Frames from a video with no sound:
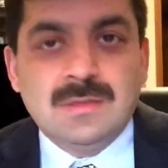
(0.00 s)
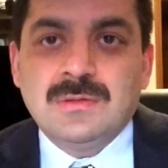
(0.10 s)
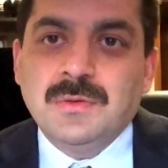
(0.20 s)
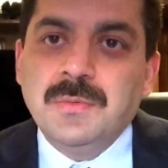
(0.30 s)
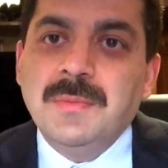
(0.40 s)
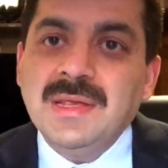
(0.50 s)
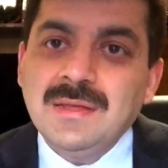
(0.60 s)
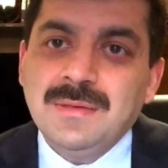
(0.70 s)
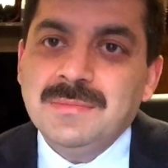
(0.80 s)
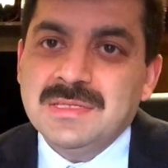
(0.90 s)
So my
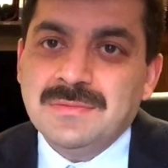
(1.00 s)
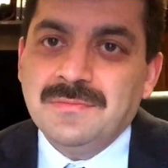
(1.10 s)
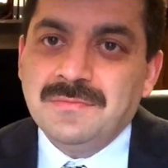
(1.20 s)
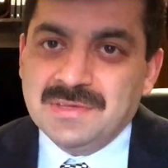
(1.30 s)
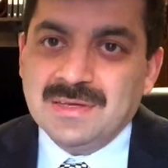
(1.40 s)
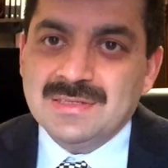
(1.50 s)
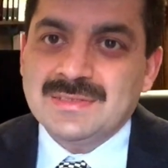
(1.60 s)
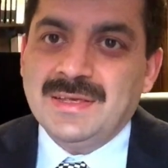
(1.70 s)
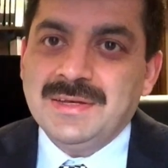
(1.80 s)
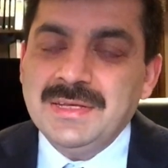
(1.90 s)
name is Vikas
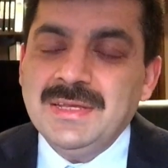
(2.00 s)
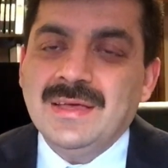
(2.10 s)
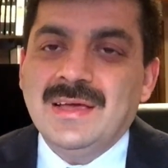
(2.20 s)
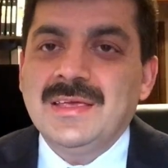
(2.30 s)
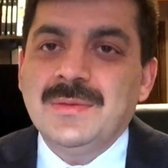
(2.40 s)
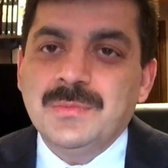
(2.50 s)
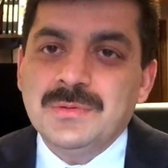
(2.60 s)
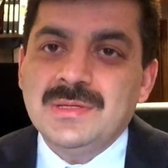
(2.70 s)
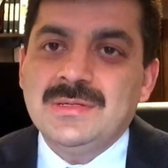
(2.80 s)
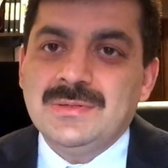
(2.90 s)
Kerni. I have
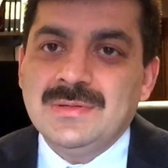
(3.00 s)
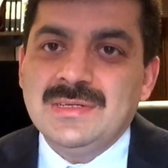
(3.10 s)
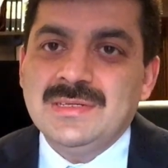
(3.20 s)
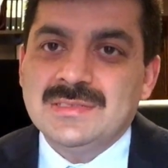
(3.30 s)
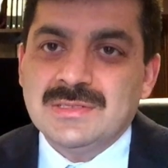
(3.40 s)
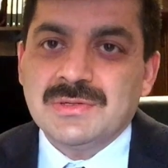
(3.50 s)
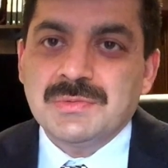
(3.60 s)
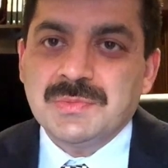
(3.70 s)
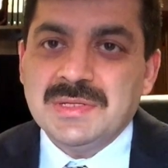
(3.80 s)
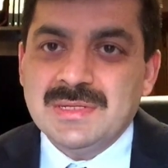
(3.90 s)
more than 20 years of
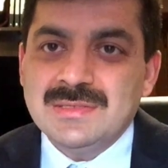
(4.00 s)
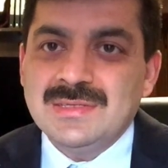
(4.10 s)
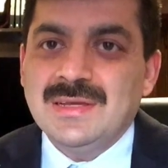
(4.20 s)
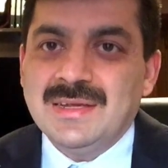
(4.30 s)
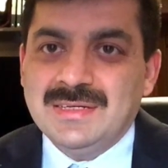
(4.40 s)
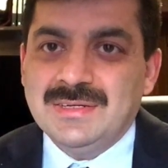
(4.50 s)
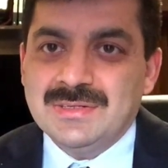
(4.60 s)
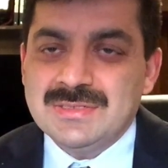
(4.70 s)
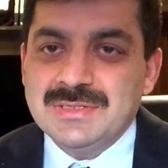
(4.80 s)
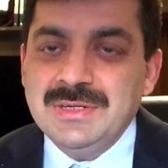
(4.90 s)
experience in IT
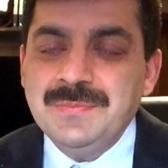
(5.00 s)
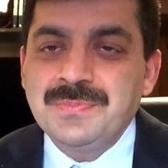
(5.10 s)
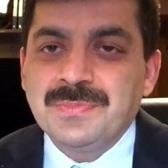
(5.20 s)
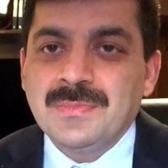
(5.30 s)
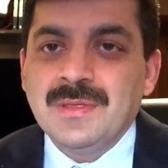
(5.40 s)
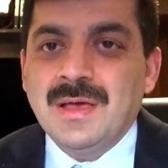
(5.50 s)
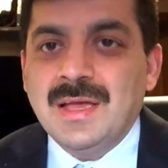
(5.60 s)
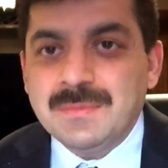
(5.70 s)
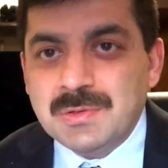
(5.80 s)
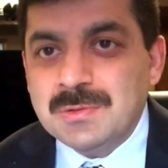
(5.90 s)
industry.
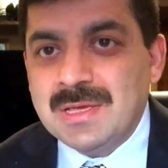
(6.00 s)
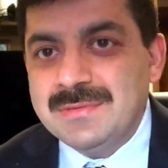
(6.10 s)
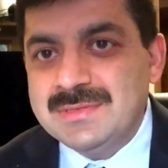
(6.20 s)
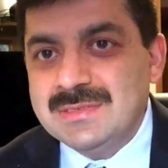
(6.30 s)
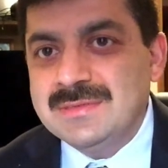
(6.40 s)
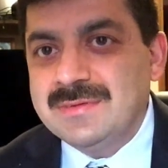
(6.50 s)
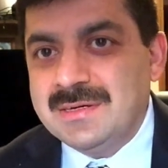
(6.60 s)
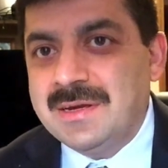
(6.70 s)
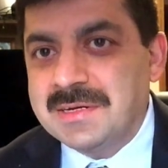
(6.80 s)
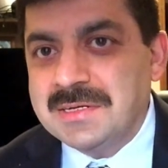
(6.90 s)
I am TOGAF
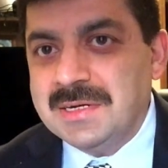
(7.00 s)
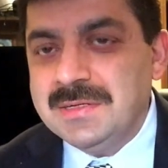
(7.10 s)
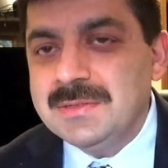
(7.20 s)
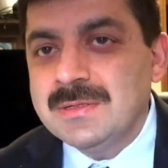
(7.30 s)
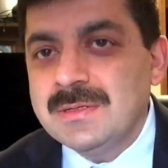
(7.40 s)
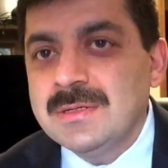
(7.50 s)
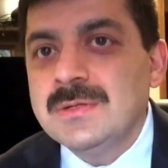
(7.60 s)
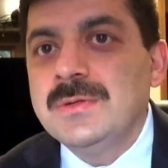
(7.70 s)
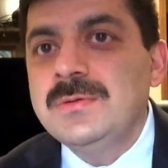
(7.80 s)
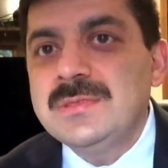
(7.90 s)
certified architect.
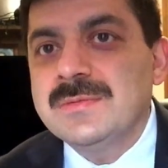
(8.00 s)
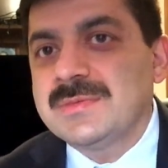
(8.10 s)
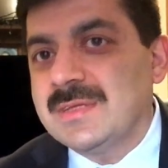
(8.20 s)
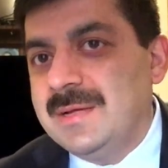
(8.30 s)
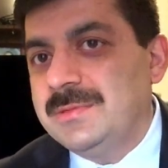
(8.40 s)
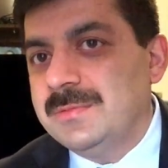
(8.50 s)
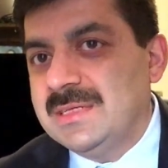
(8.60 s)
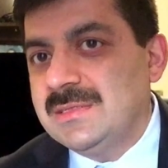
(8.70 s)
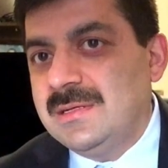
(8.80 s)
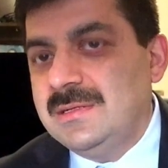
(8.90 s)
Do subscribe to
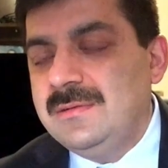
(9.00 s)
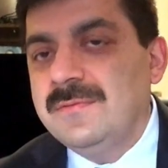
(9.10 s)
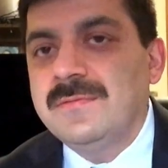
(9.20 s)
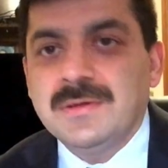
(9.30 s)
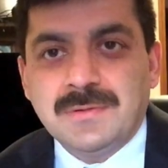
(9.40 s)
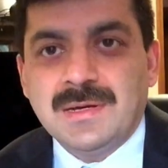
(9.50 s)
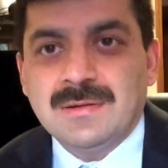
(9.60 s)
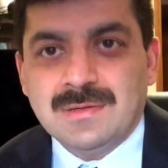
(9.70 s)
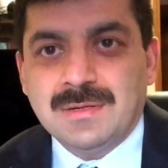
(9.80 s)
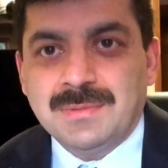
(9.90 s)
my channel for your
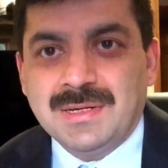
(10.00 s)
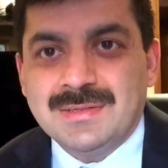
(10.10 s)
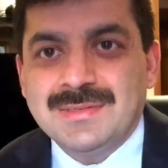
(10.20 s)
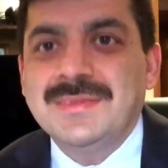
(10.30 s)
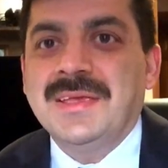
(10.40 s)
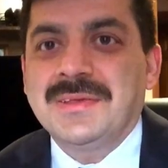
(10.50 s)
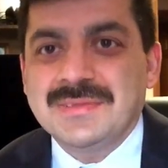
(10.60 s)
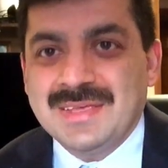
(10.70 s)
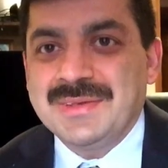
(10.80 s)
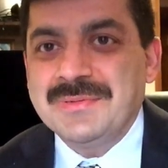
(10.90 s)
regular updates. Thank,
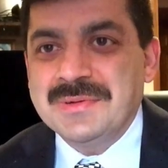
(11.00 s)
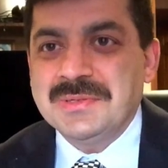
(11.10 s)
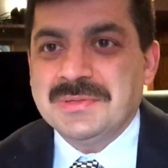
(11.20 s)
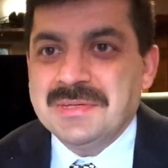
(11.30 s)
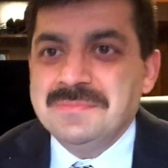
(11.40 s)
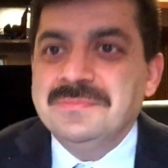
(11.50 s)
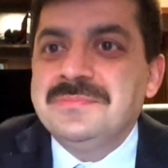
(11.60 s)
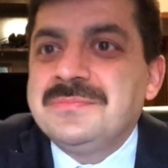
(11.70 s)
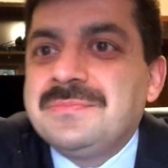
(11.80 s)
thank you for your time.